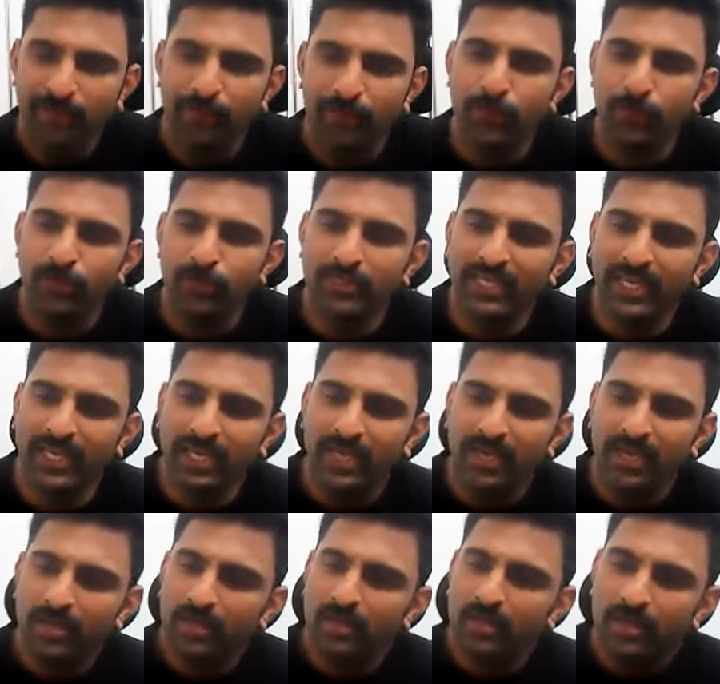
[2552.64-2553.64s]
if you
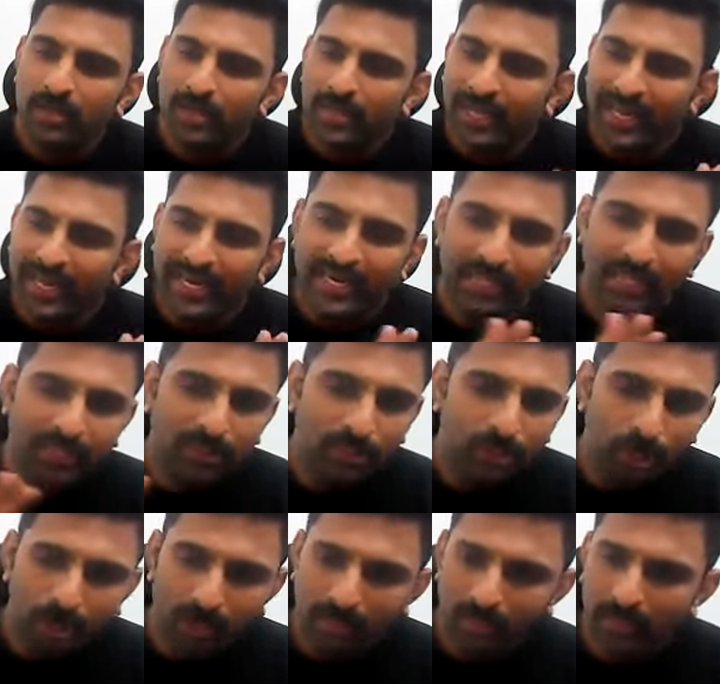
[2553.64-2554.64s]
see any
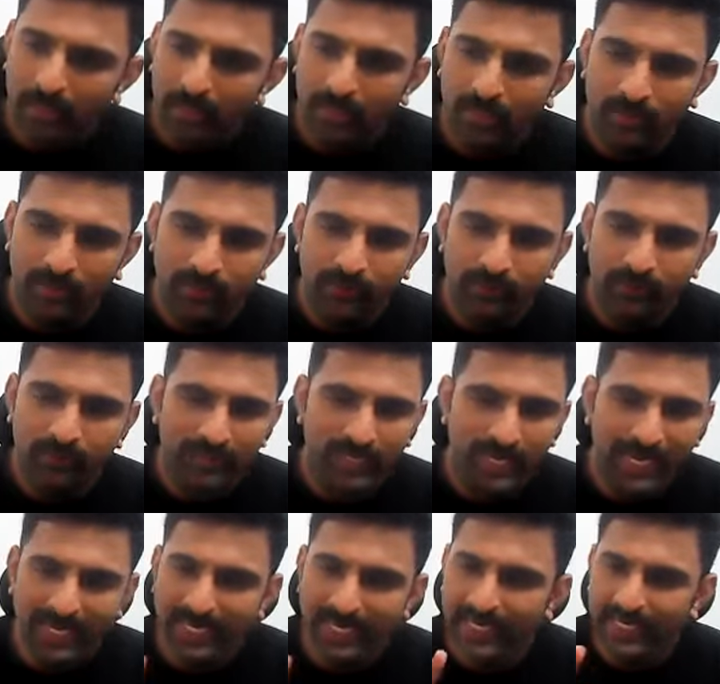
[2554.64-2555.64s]
song,
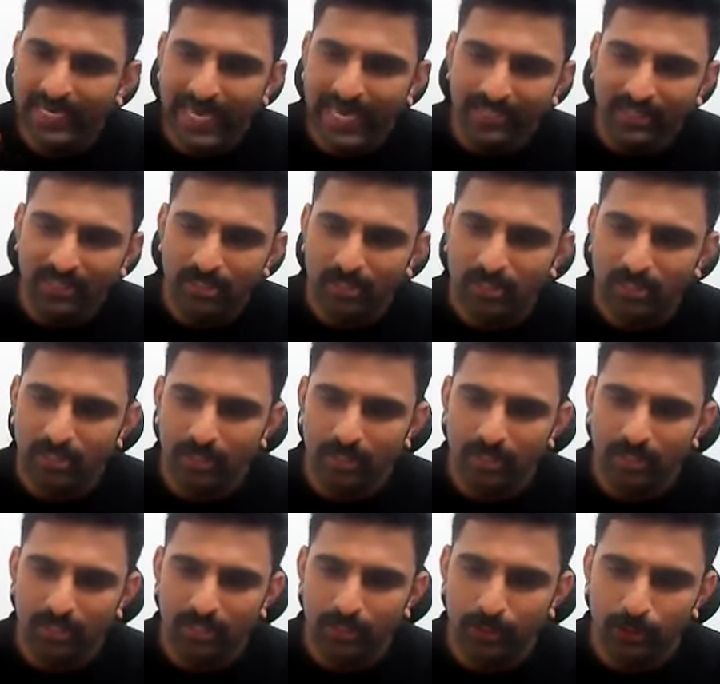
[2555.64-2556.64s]
any dance
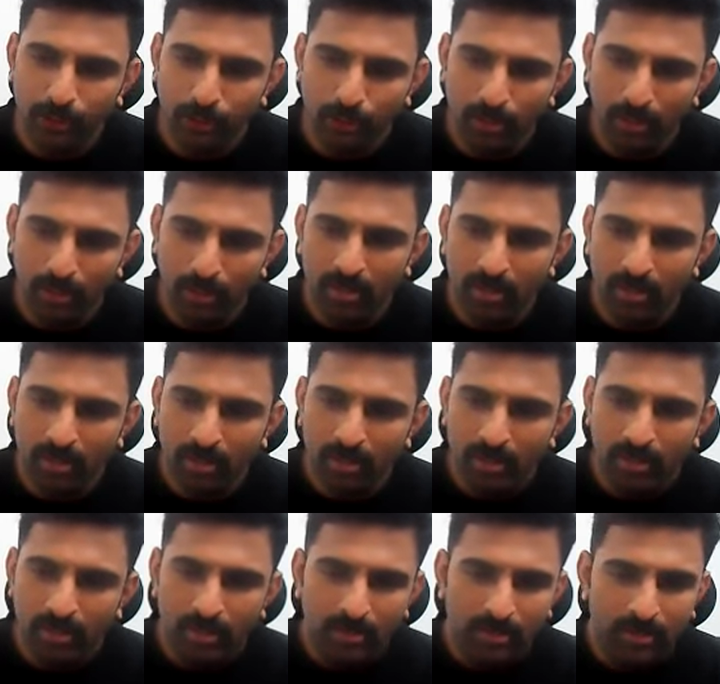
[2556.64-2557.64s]
uh, show,
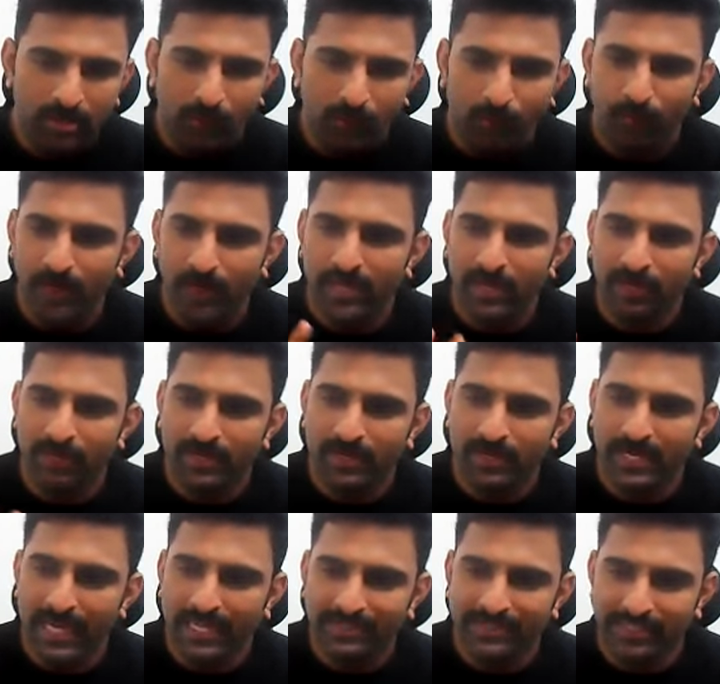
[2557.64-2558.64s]

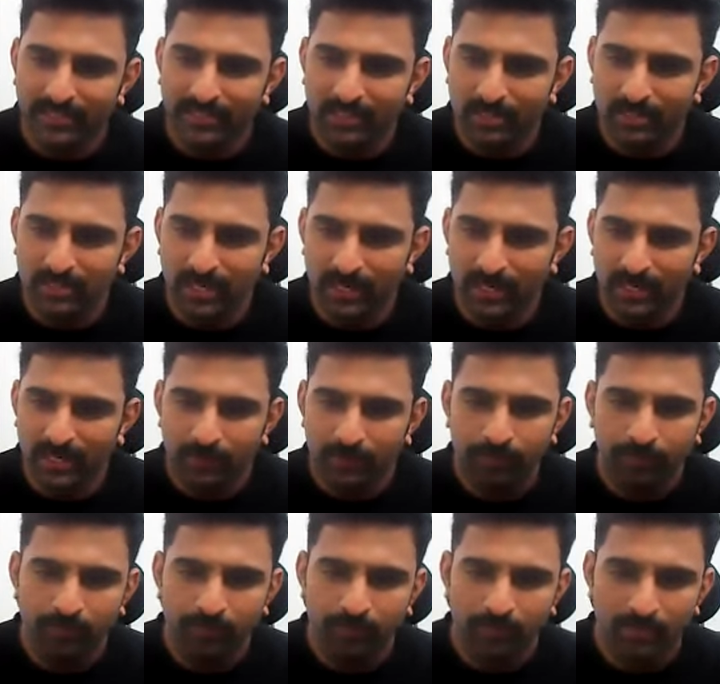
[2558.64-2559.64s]
wherever dance existed,
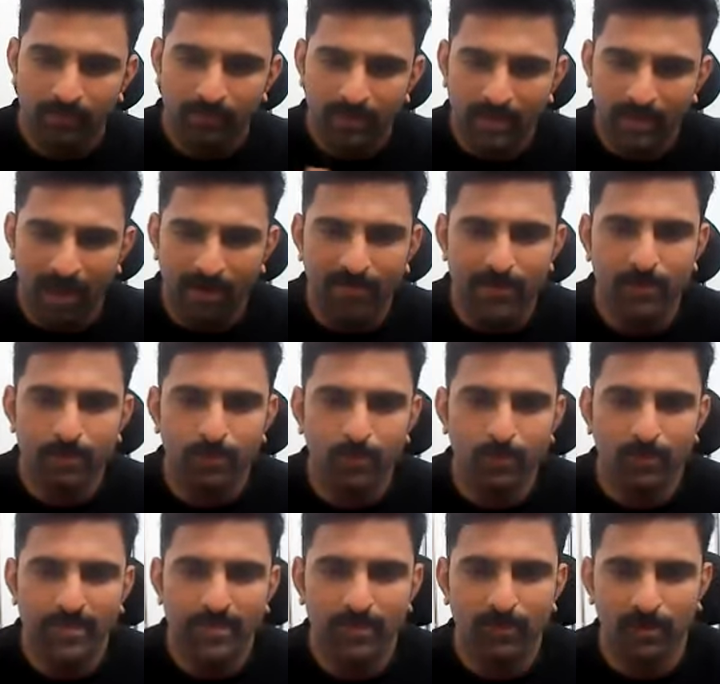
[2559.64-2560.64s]
our
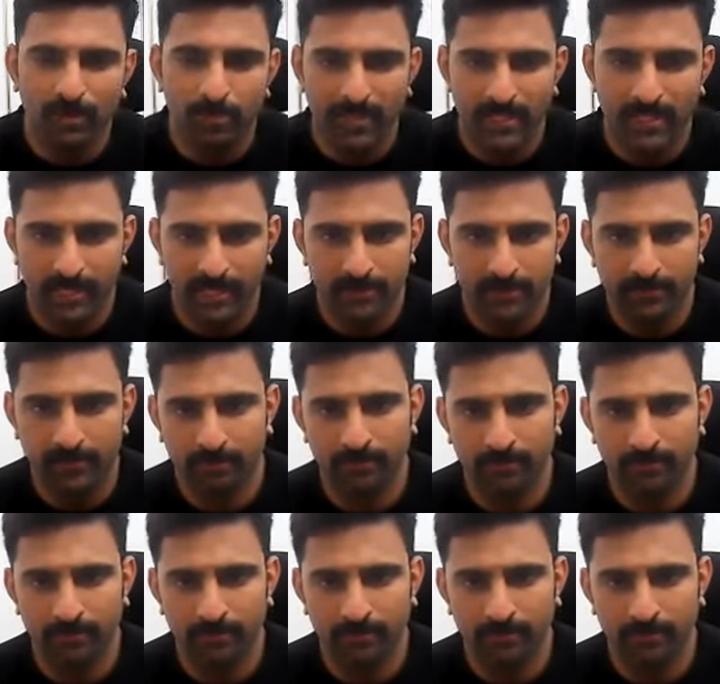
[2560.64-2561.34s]
movements will be there.